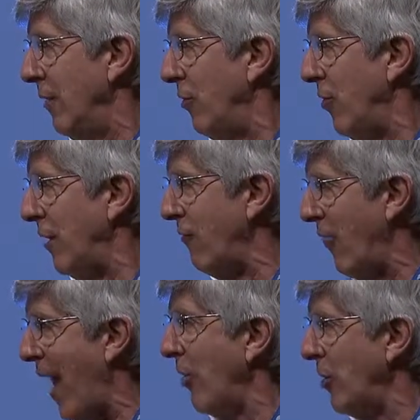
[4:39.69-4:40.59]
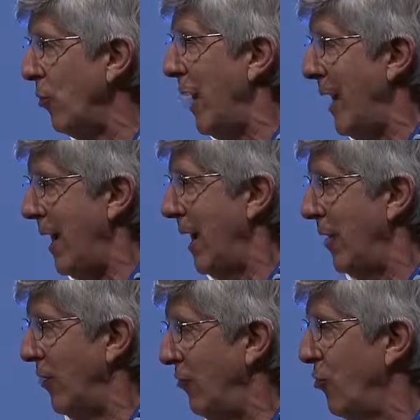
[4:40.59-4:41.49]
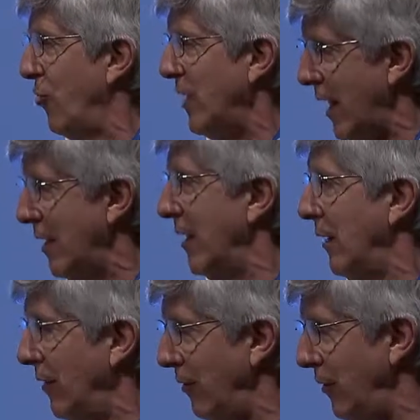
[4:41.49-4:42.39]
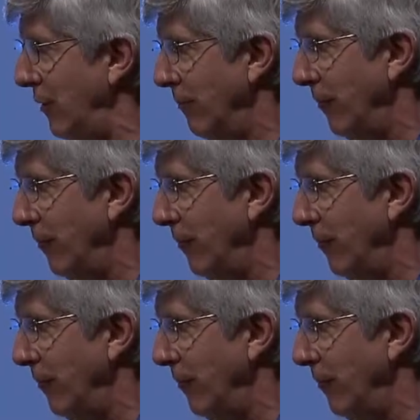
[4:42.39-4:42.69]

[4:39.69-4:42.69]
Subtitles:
The value add of creating